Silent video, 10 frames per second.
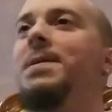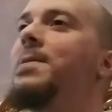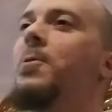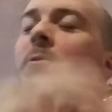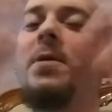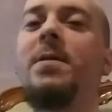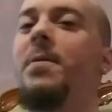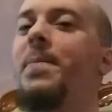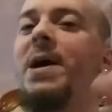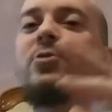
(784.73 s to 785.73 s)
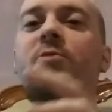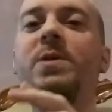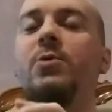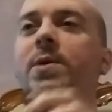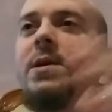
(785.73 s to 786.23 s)
you know the, the banter
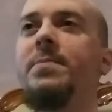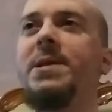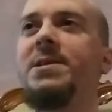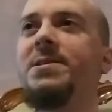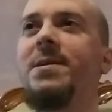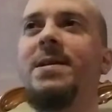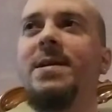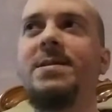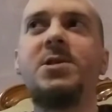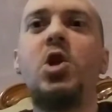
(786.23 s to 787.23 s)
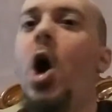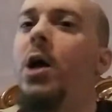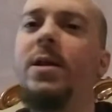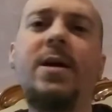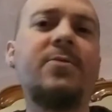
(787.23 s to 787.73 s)
between him and his son it's
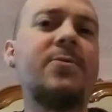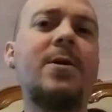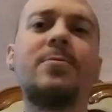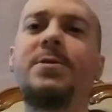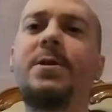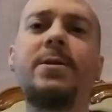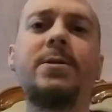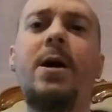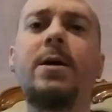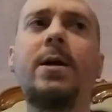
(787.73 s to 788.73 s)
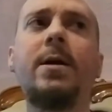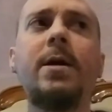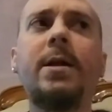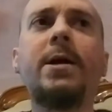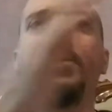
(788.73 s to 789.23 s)
not like a father son talking
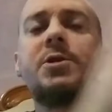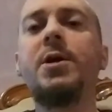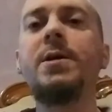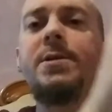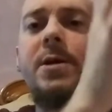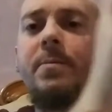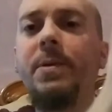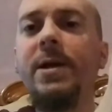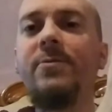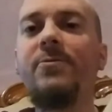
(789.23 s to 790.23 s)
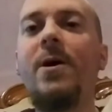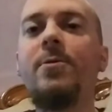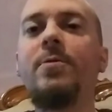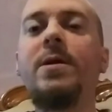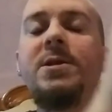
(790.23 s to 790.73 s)
like it's it's a complete
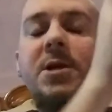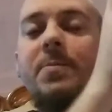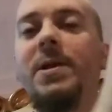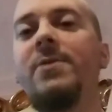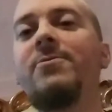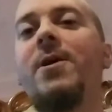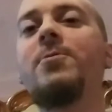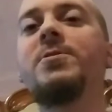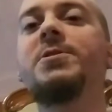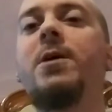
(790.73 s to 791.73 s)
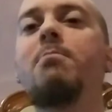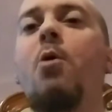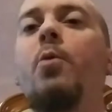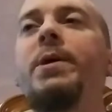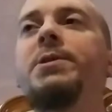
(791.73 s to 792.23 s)
father it's complete father son
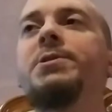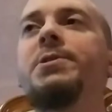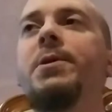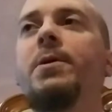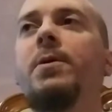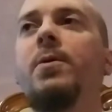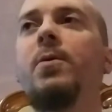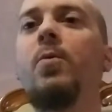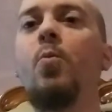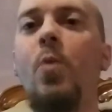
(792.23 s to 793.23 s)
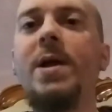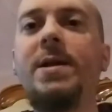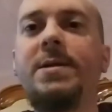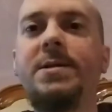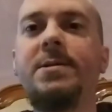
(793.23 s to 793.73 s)
moments when
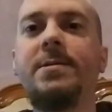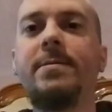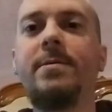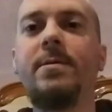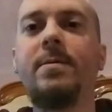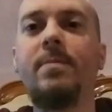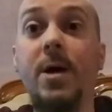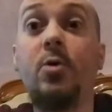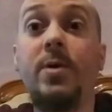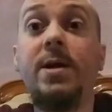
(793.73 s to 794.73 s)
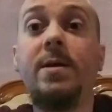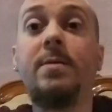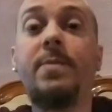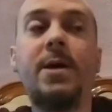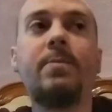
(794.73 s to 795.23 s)
it's michael
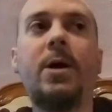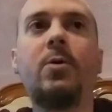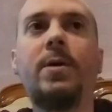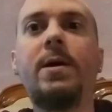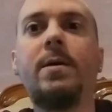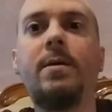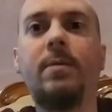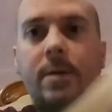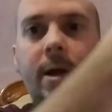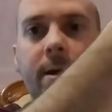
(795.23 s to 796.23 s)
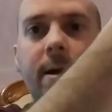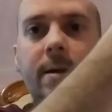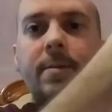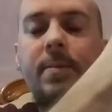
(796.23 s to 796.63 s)
keaton being michael keaton like